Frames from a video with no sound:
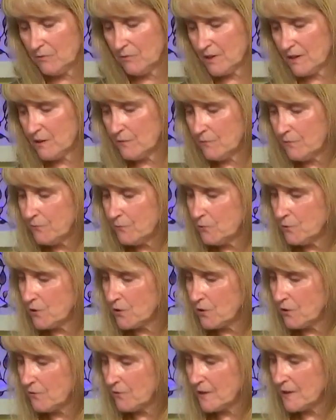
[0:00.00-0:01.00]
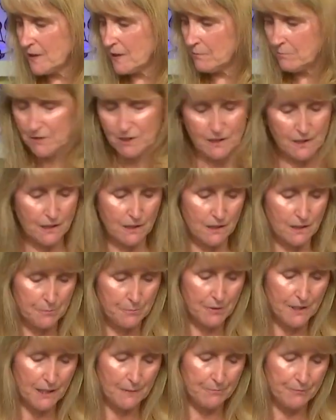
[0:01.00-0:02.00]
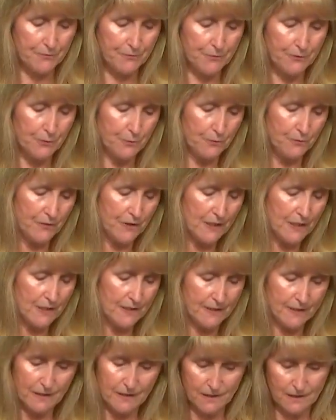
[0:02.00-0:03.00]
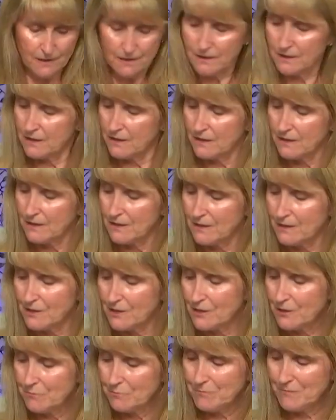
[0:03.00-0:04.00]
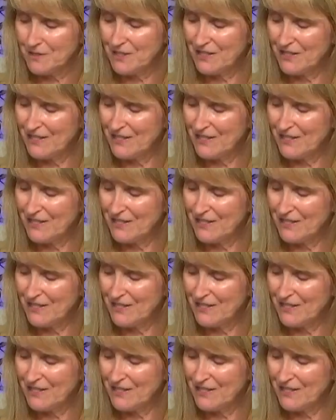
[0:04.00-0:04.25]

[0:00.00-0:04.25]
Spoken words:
was in food service, I'm just going to pop a few of these in to